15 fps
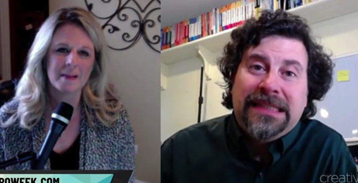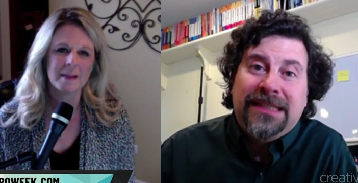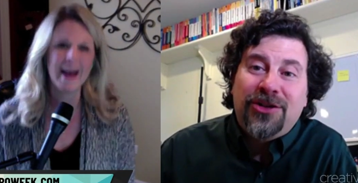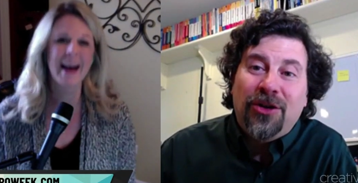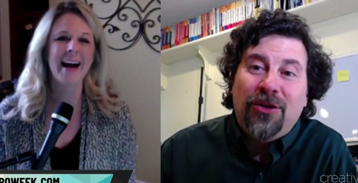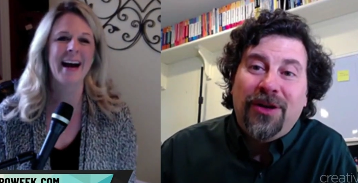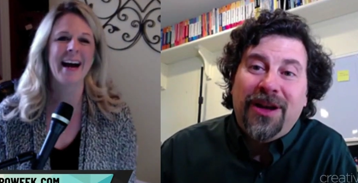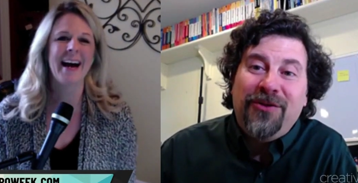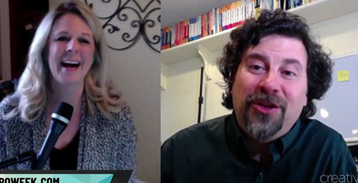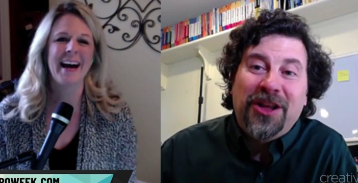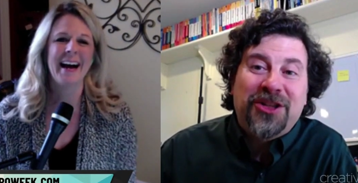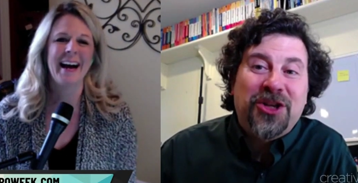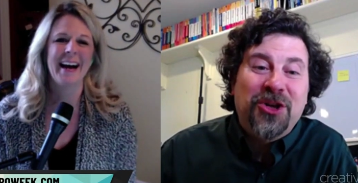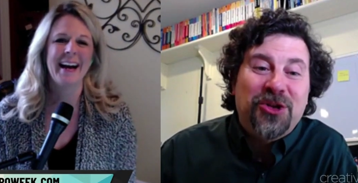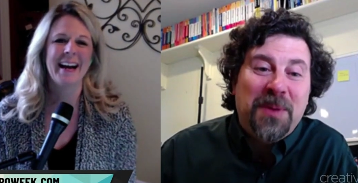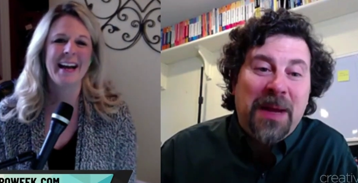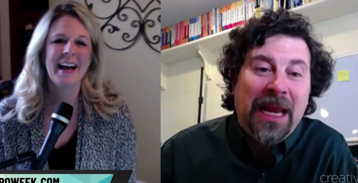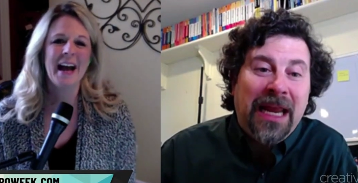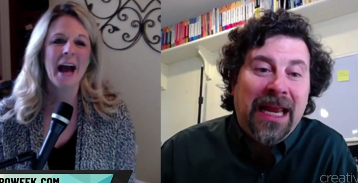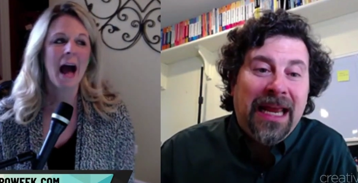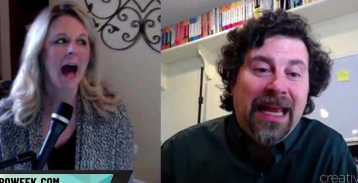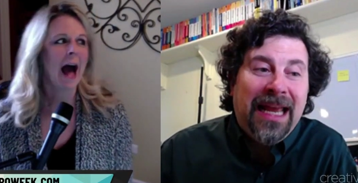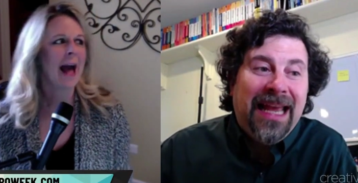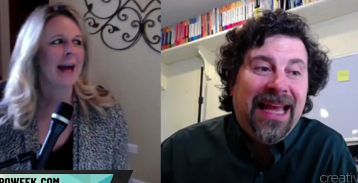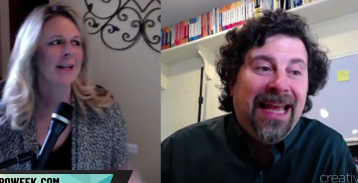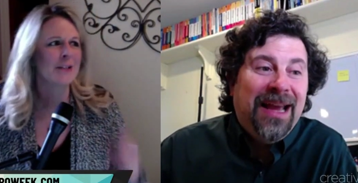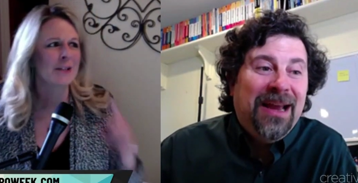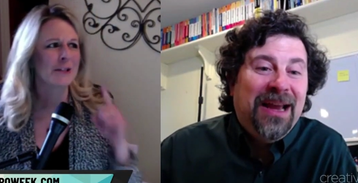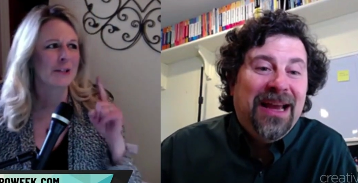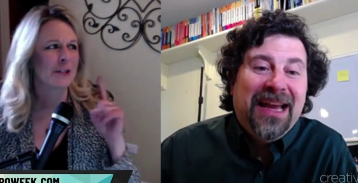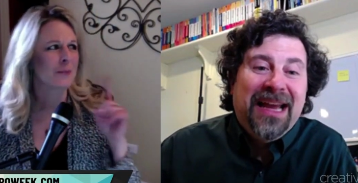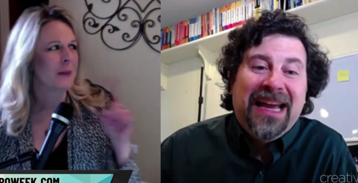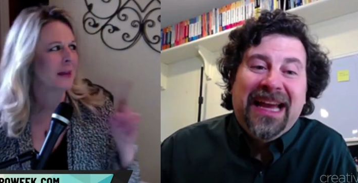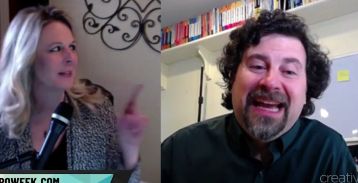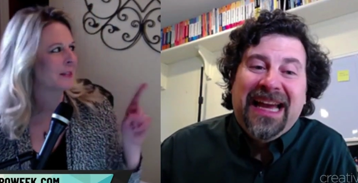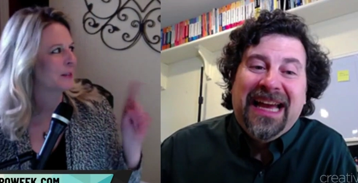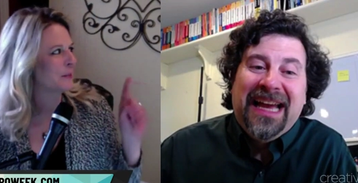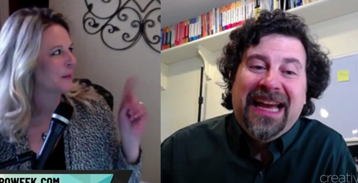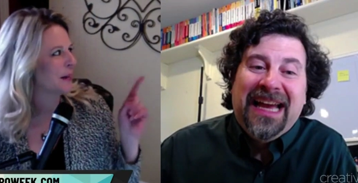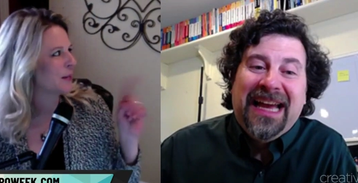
Speaker 1: So if you'll excuse me. I actually just made some